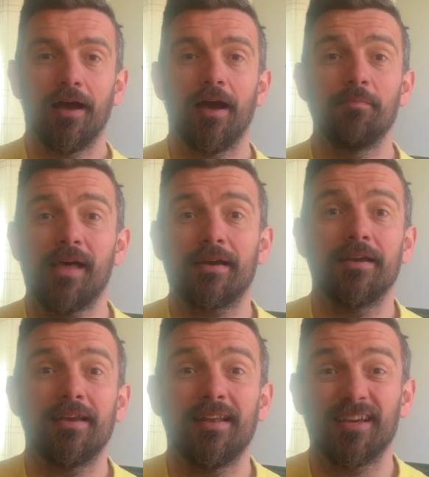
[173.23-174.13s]
and that
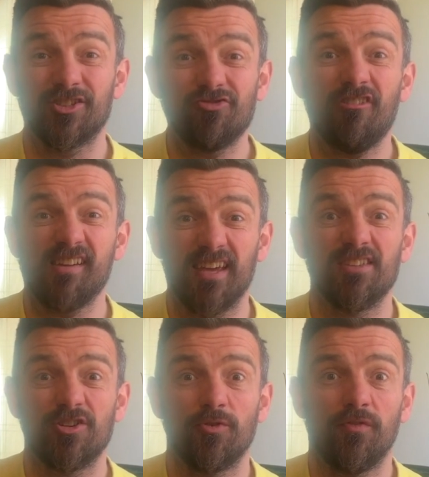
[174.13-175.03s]
can connect straight
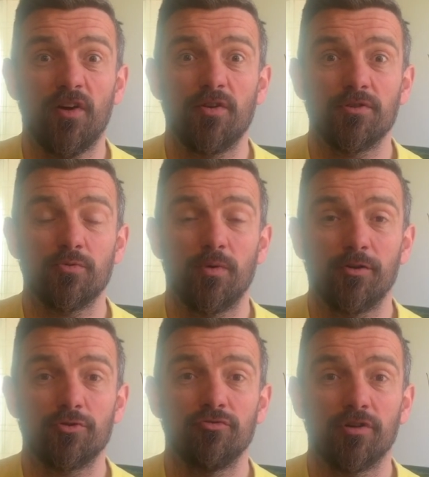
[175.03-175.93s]
into your phone as
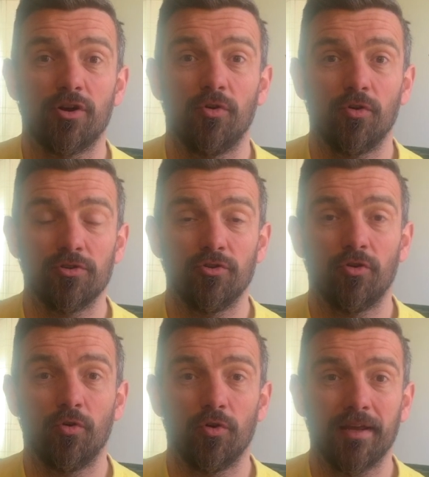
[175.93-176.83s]
well to record
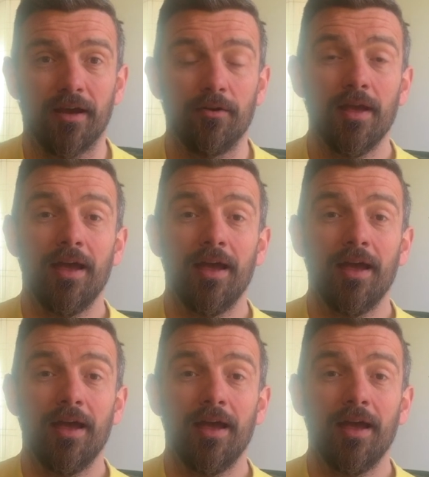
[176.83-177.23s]
your audio.